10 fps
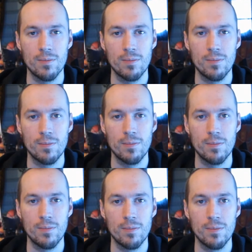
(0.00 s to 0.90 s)

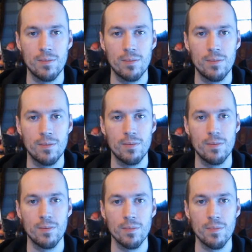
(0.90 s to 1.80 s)

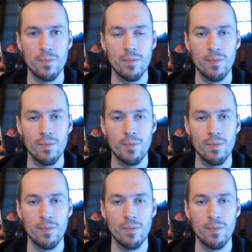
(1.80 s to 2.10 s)
[no speech]